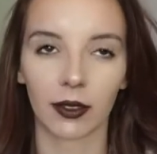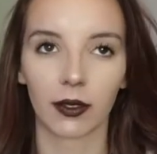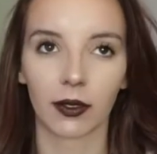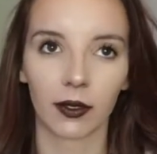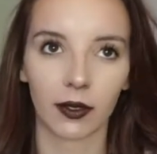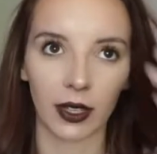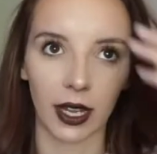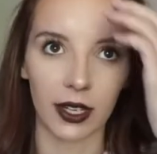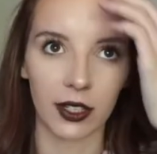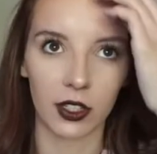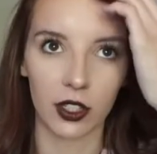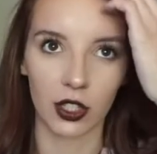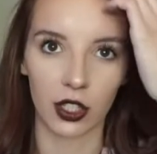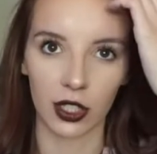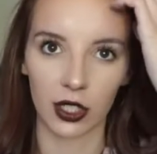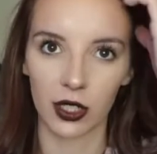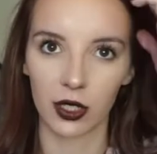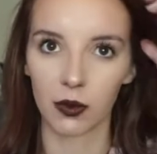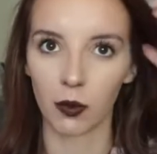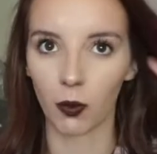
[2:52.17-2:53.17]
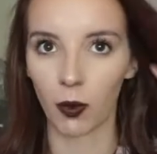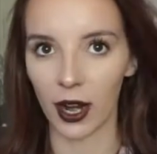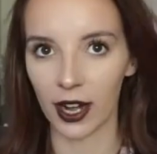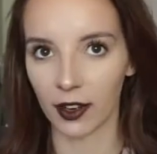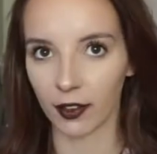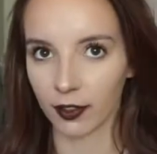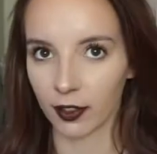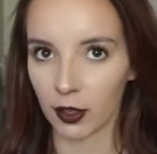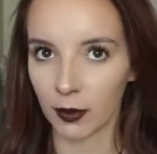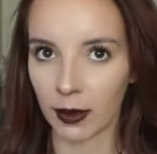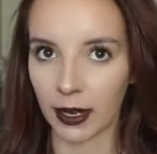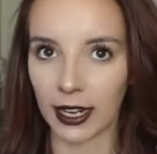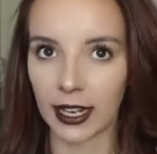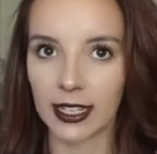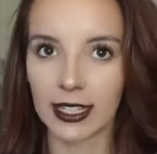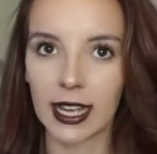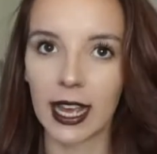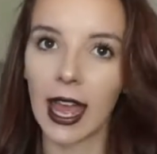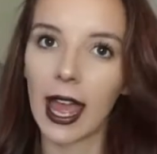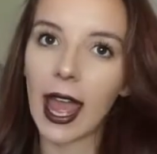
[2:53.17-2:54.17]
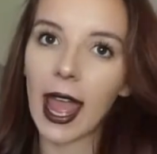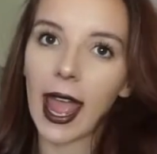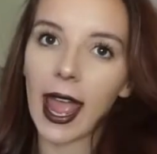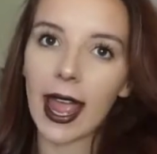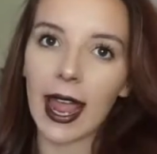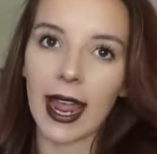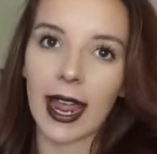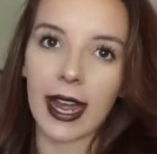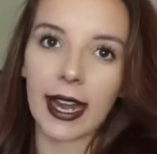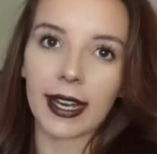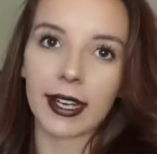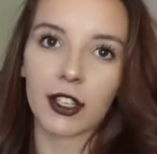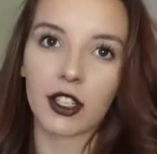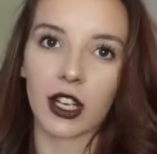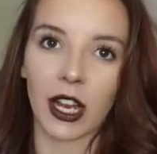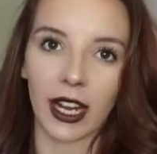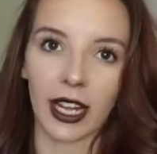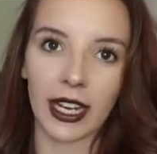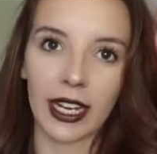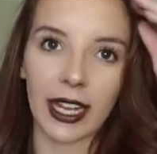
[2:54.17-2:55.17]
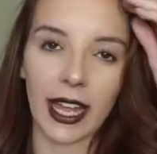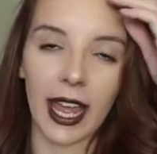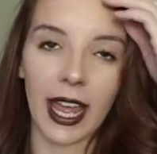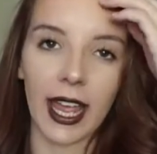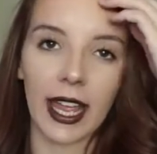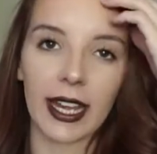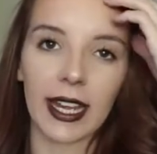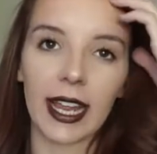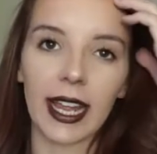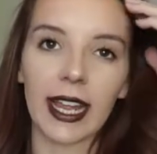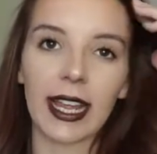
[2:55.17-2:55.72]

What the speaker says: let's just wait a few minutes and check it again,